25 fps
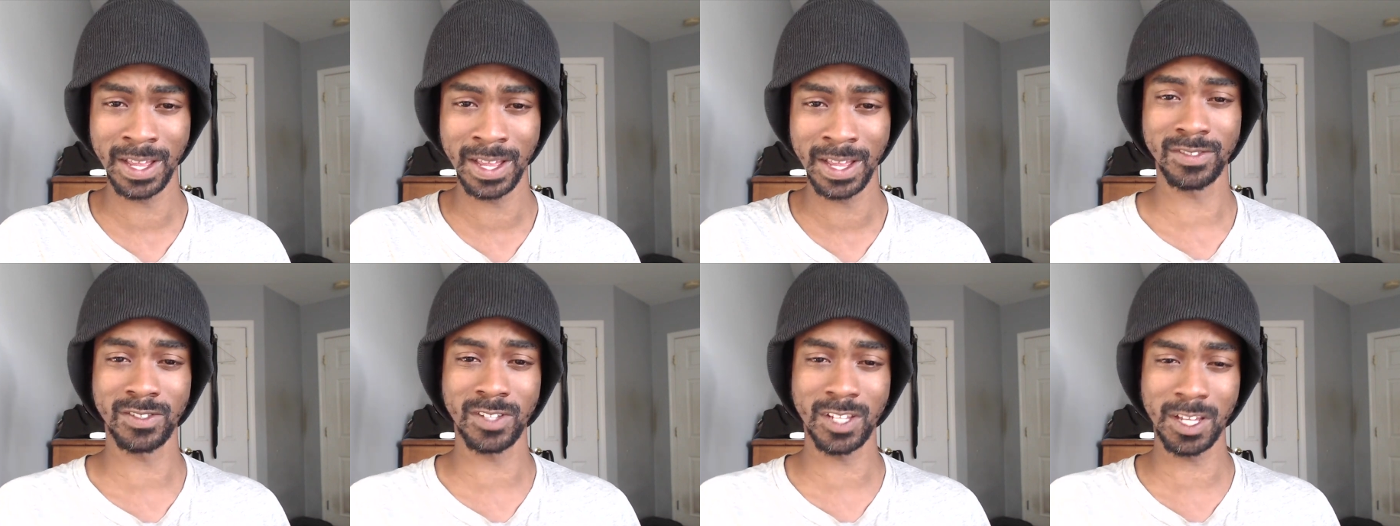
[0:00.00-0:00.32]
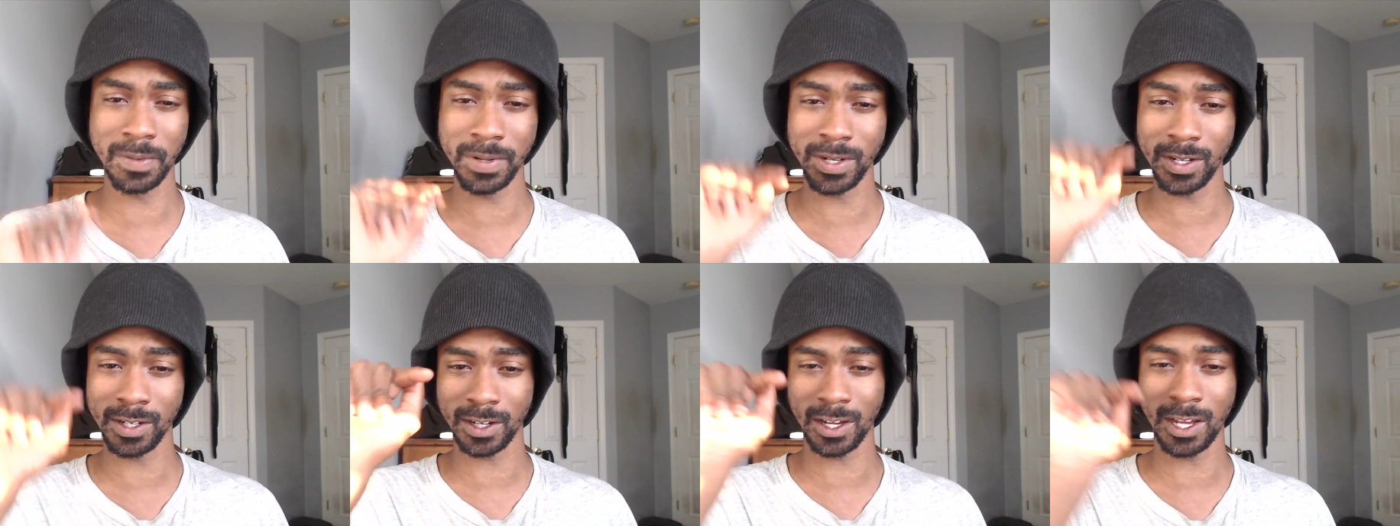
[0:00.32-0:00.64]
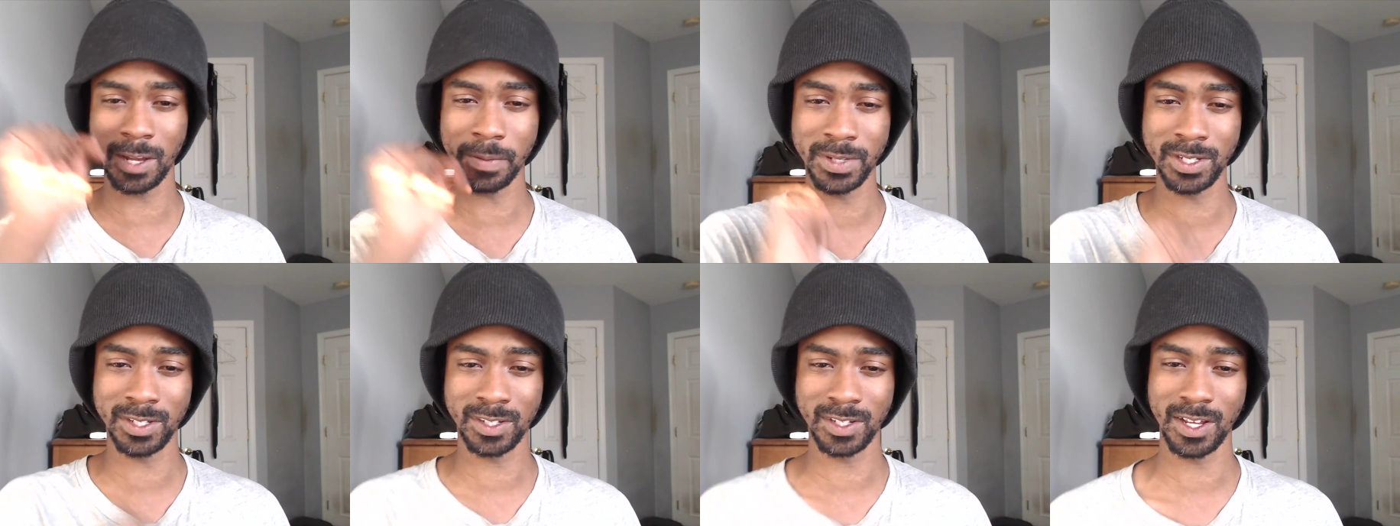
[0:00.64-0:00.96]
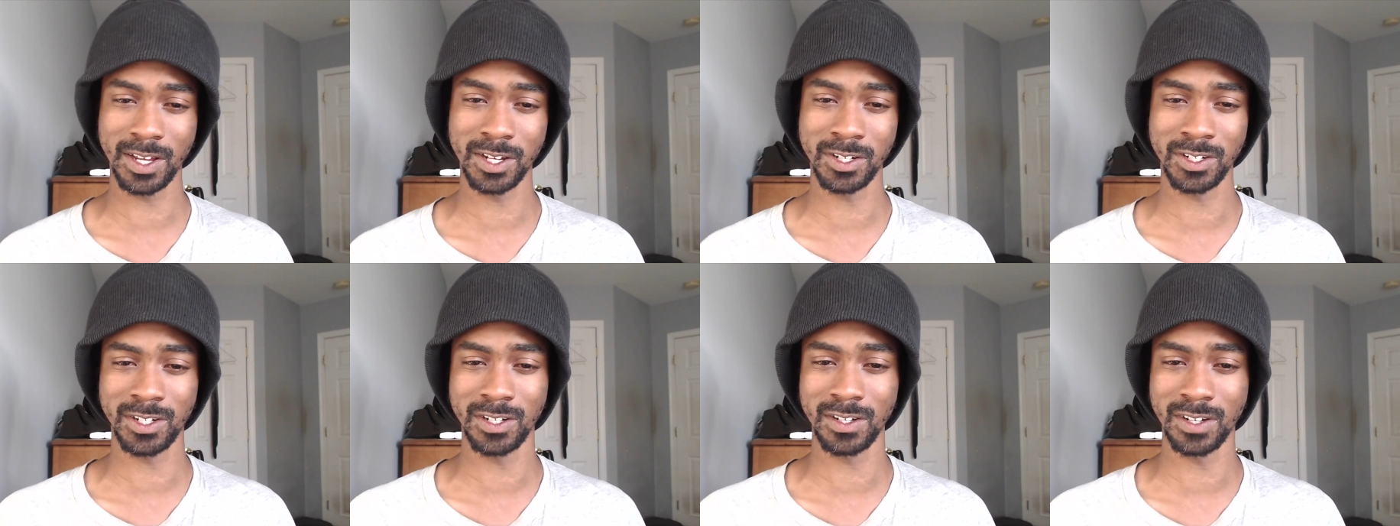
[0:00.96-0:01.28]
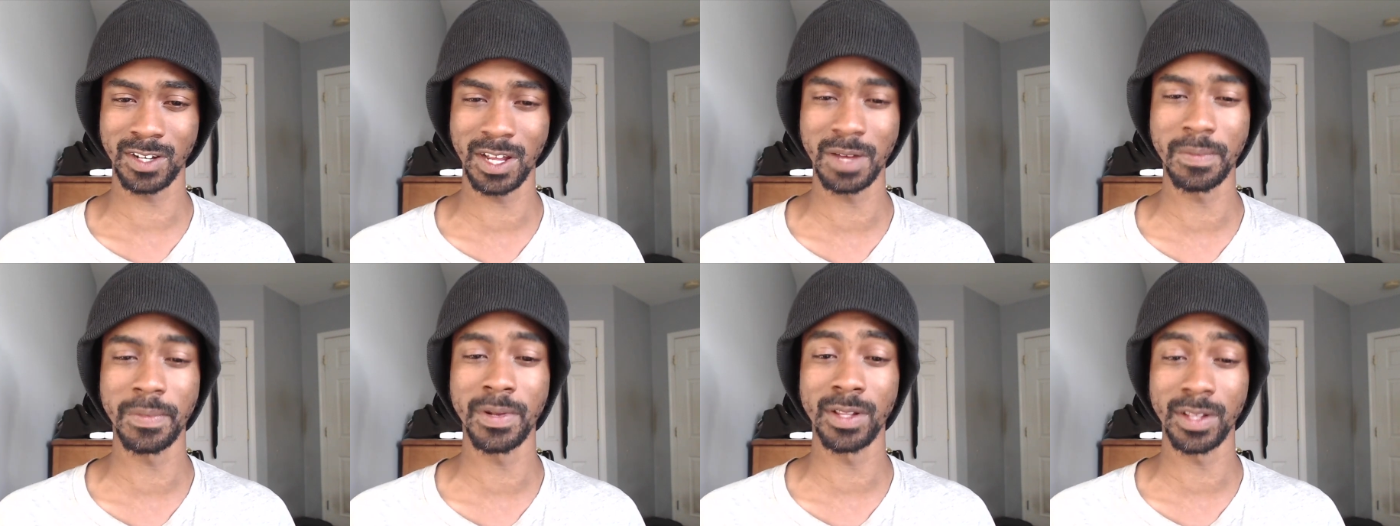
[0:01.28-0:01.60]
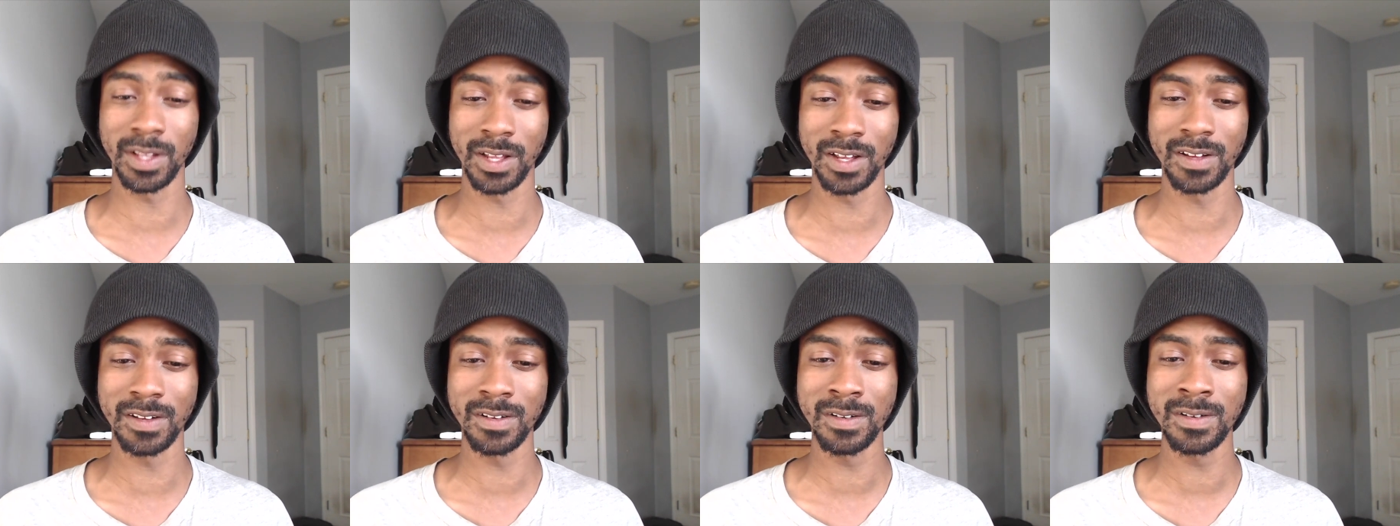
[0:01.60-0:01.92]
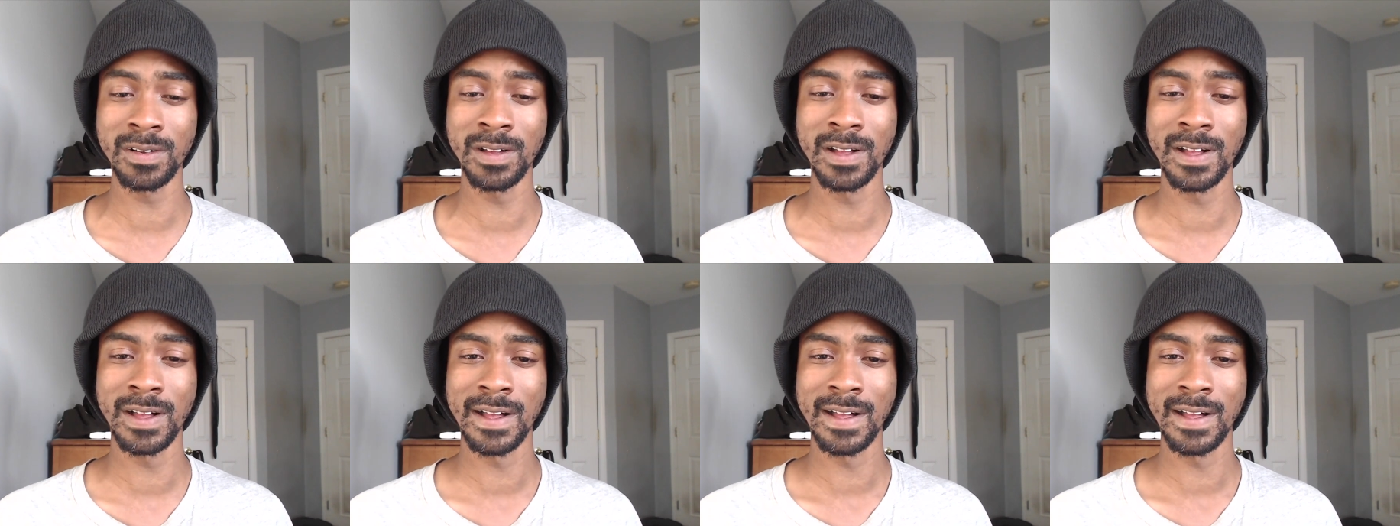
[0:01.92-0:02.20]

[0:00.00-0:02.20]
Tell me in the comment section down below.